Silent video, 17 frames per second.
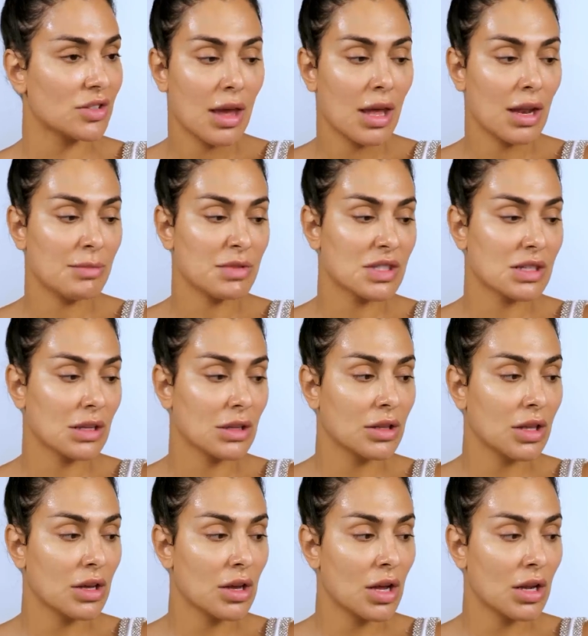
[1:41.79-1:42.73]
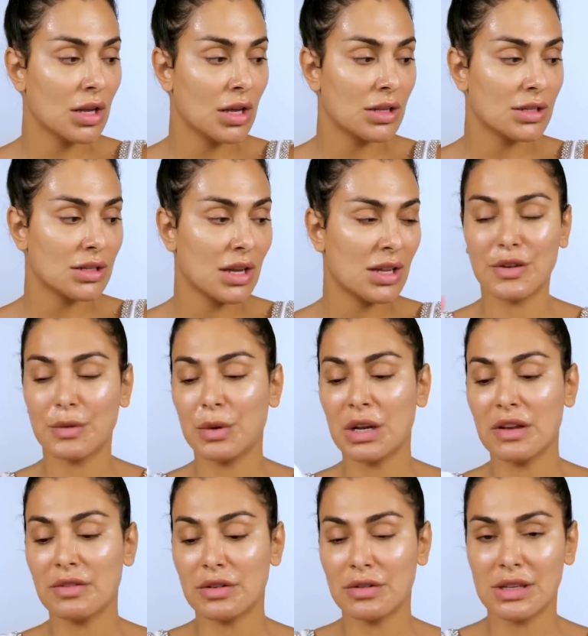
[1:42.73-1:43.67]
And I'm just gonna click on it. And for
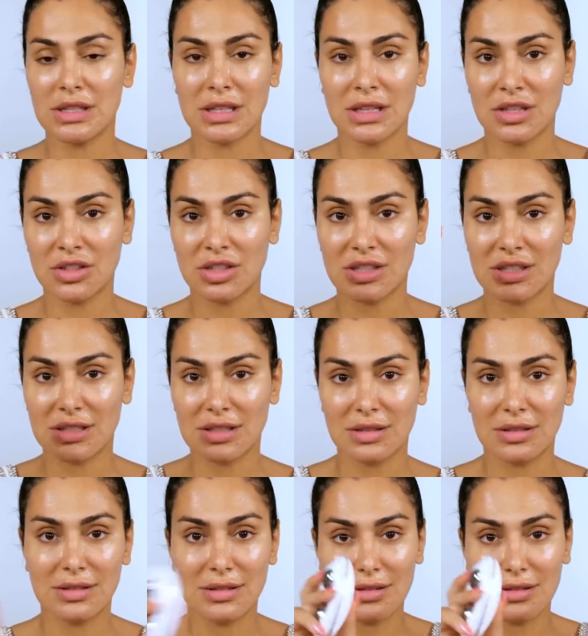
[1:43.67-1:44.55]
whatever reason, it just